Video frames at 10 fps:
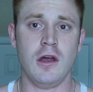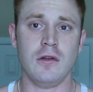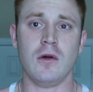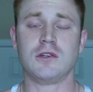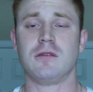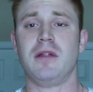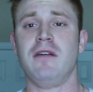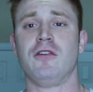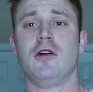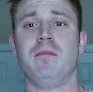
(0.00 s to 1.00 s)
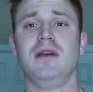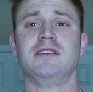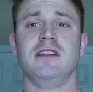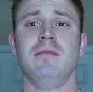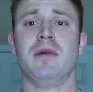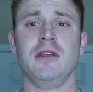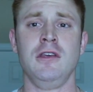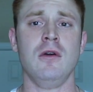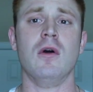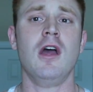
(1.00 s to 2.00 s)
No one's to blame for your obesity but
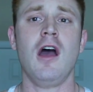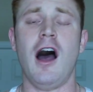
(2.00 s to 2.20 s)
you.